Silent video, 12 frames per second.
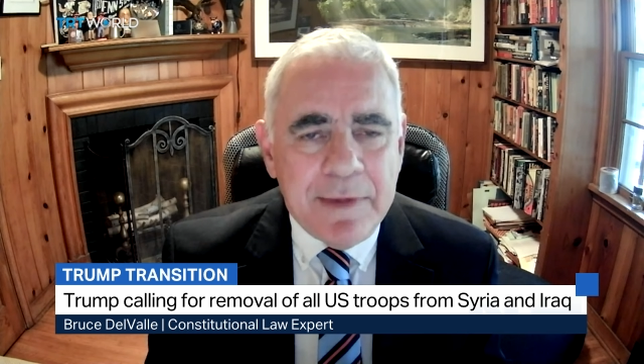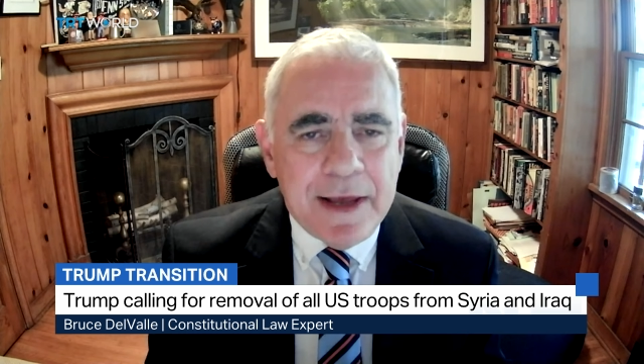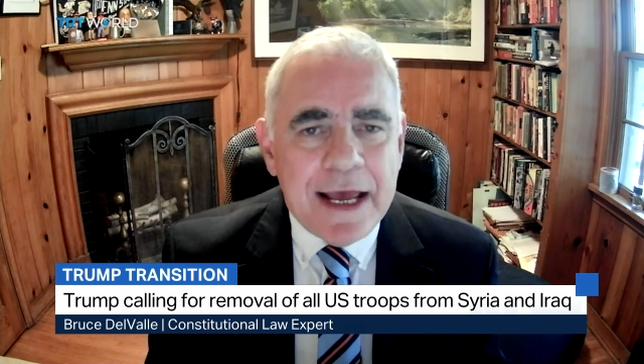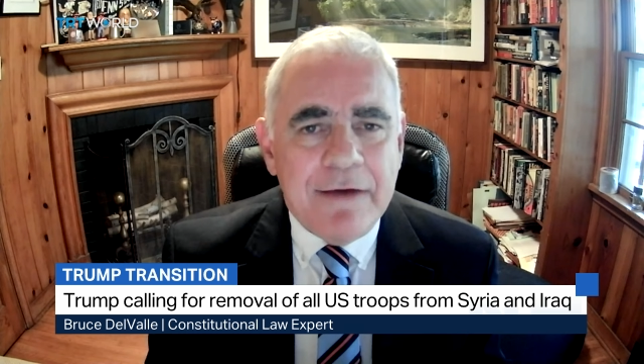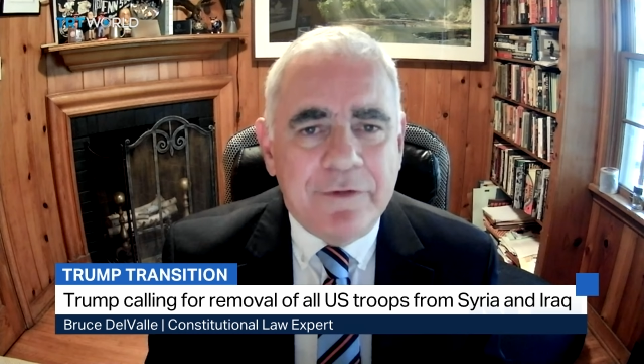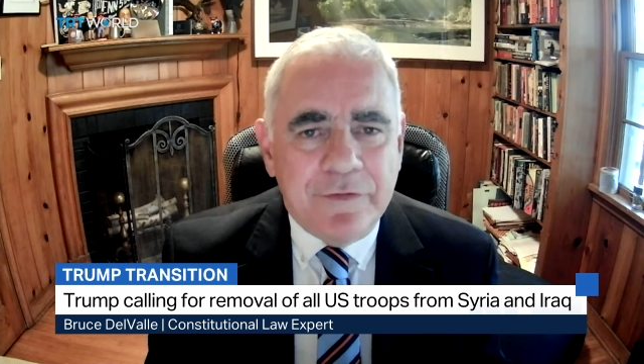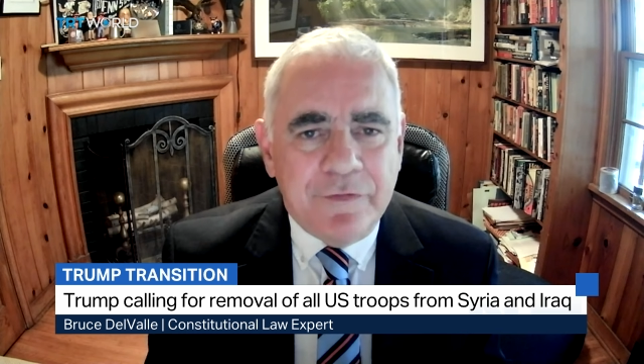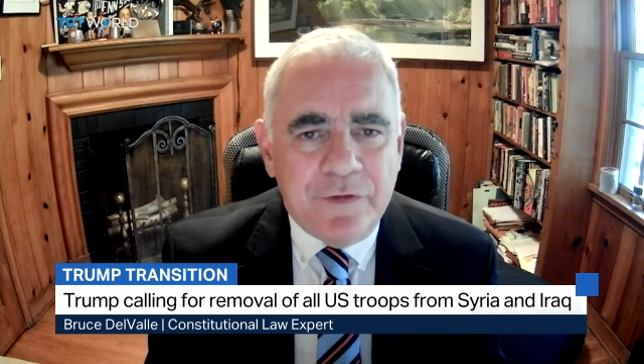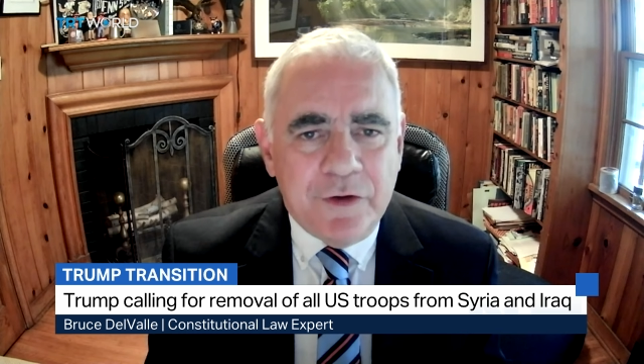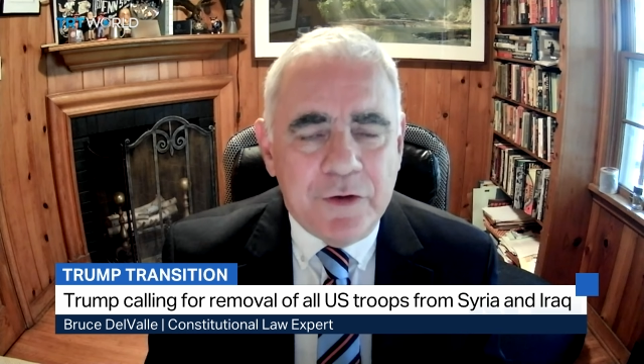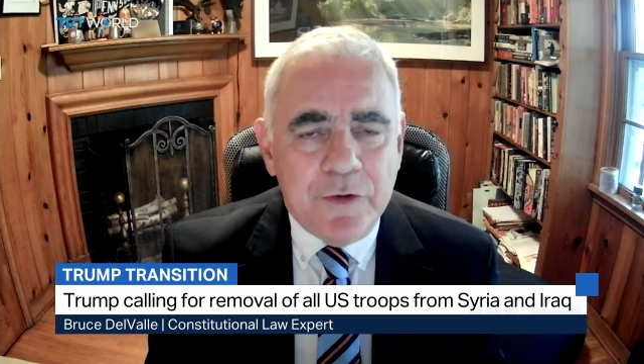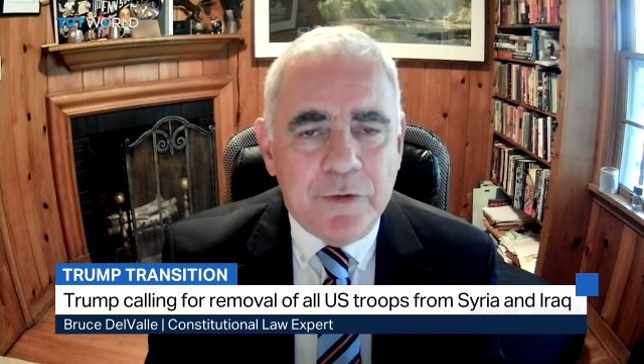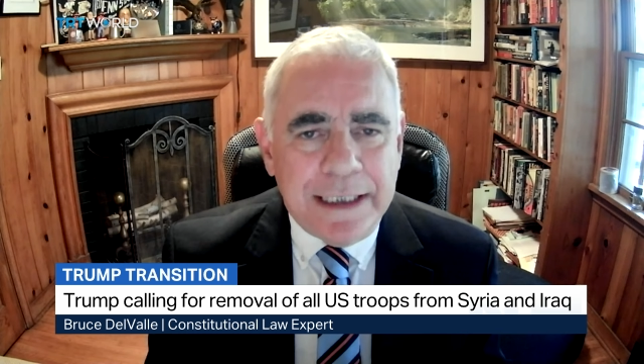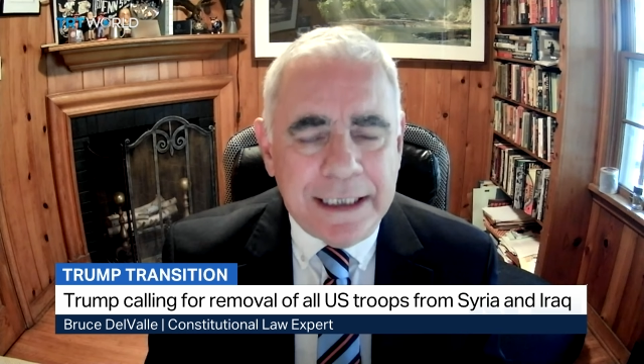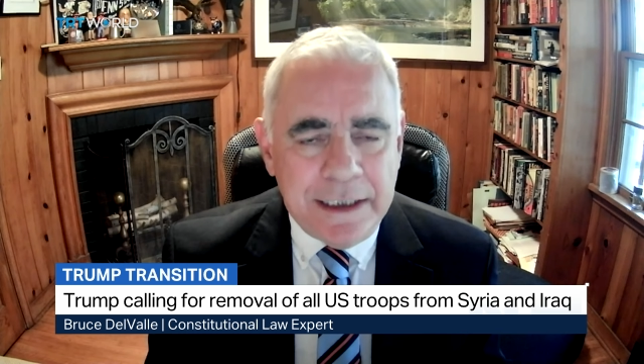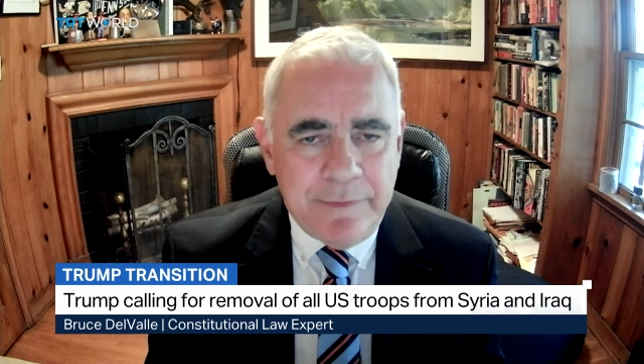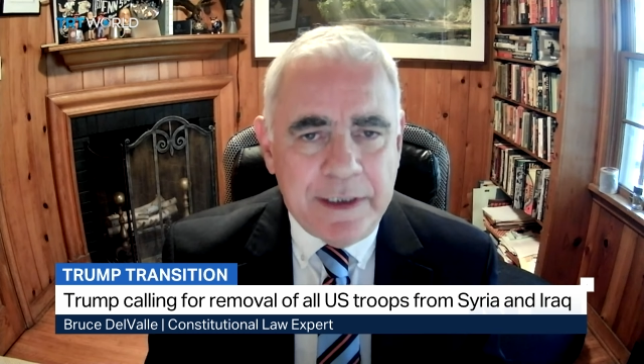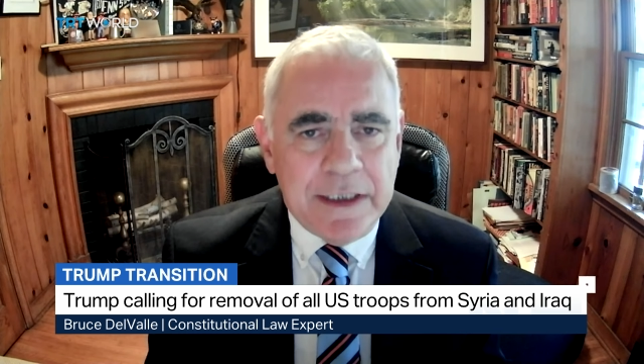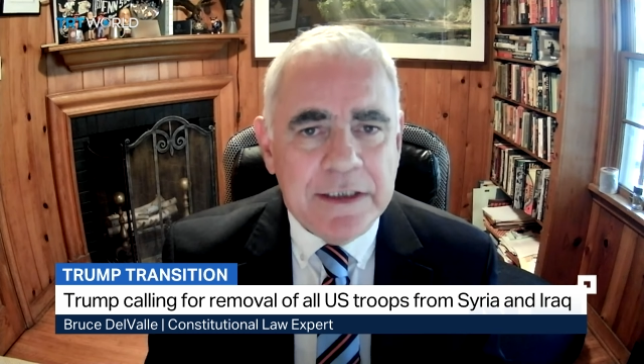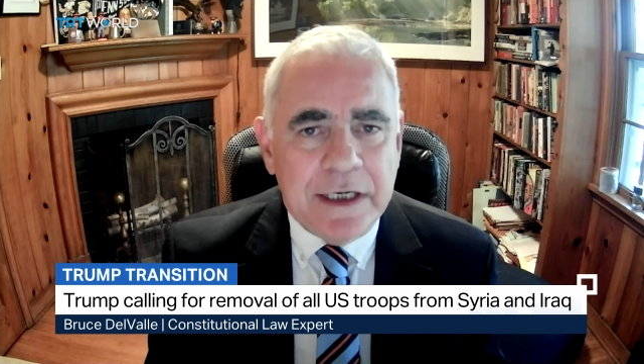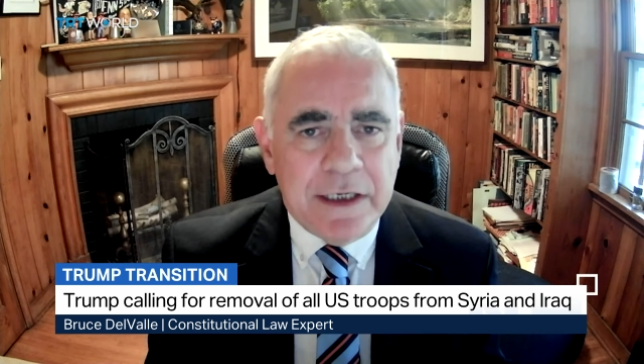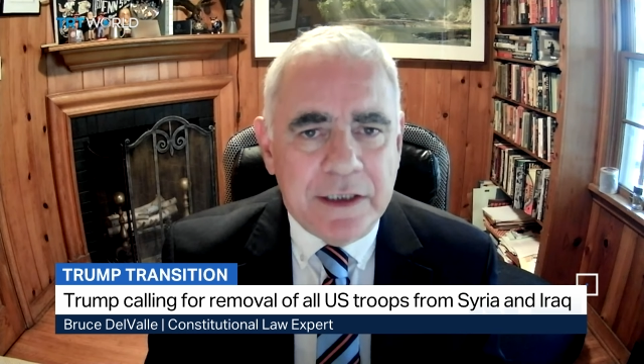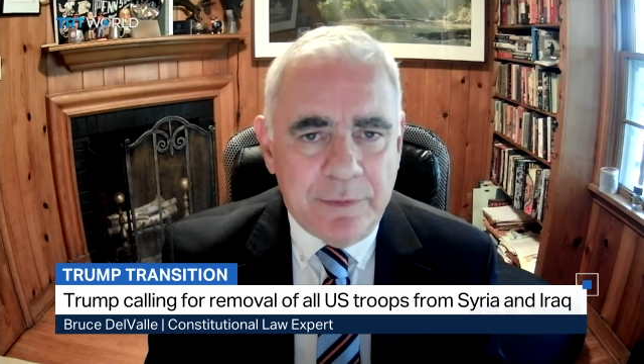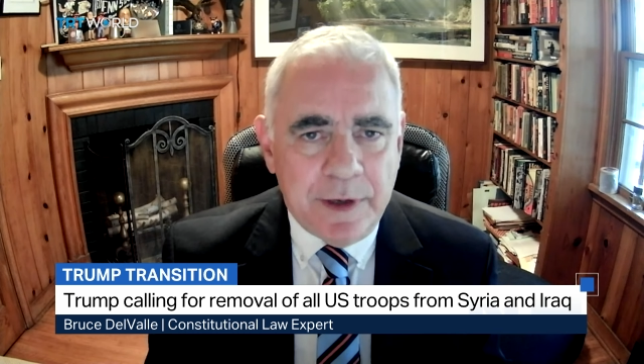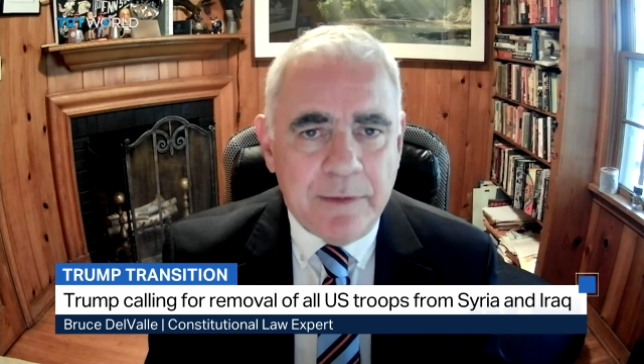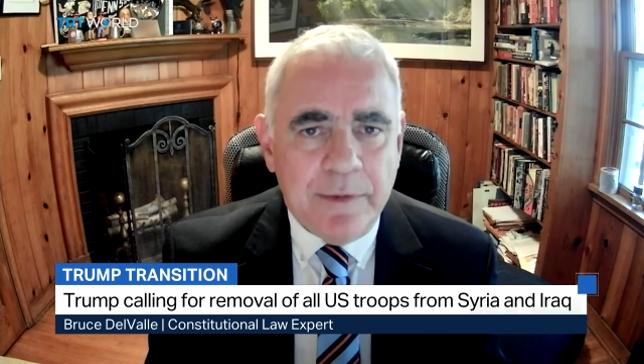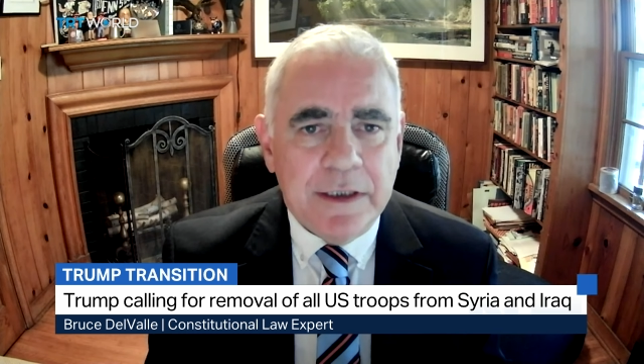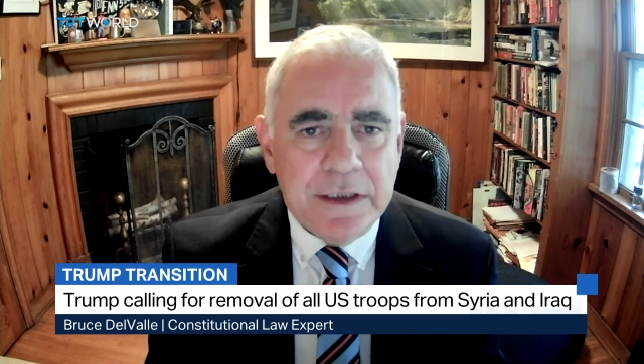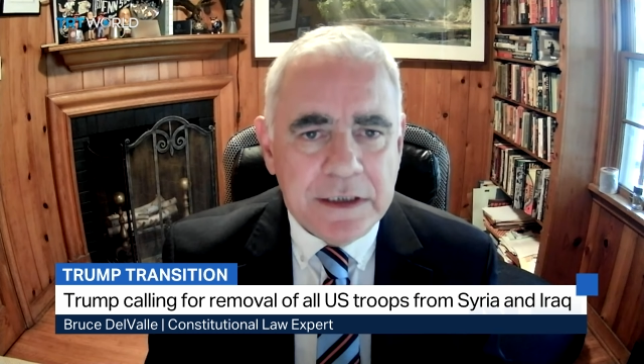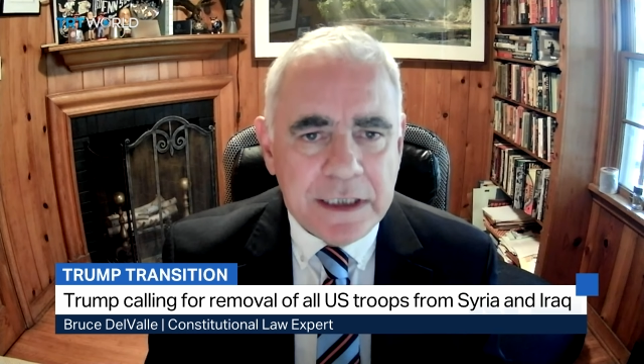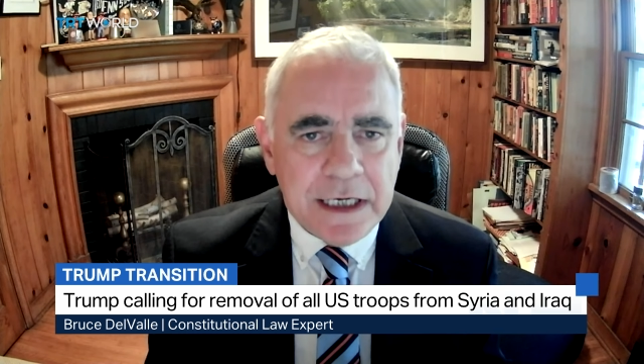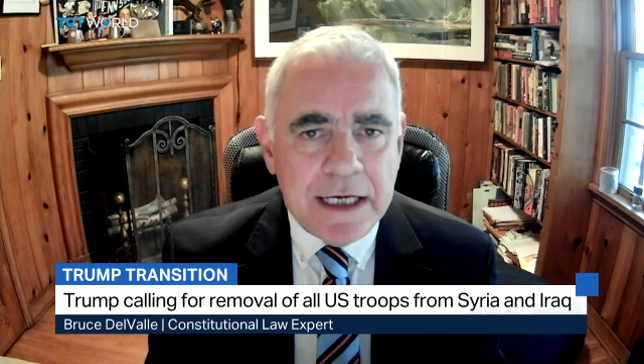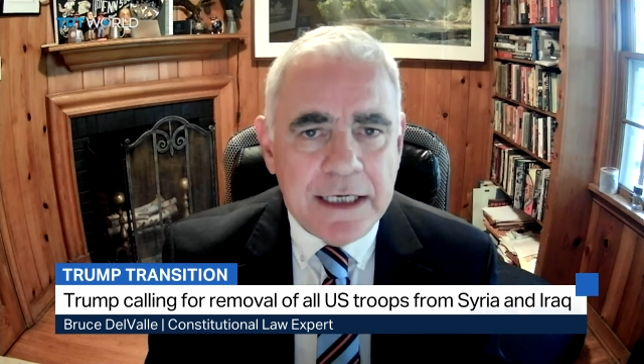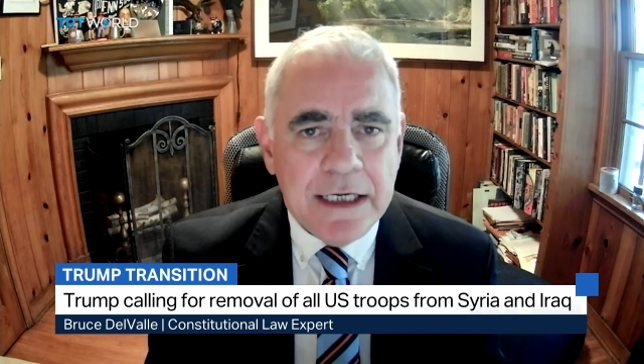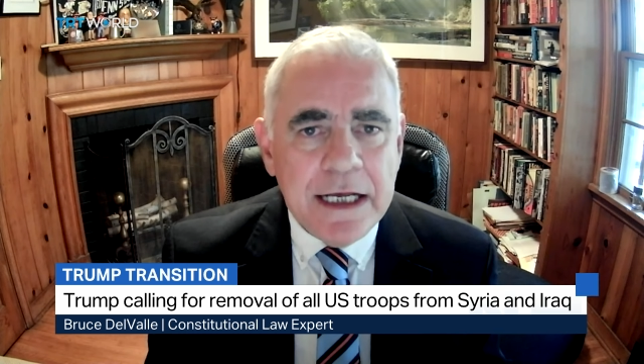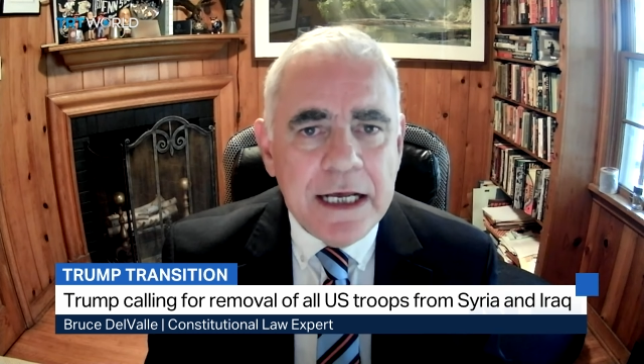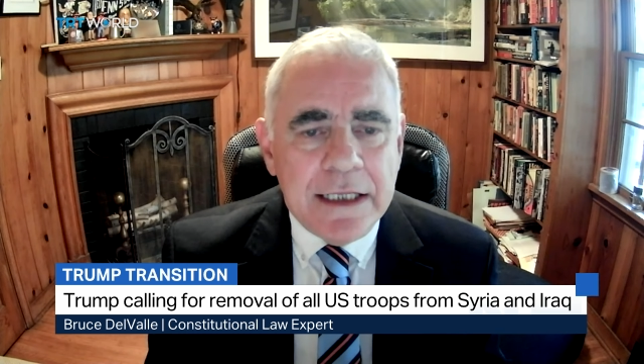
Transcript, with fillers: may have a few enemies on the Republican side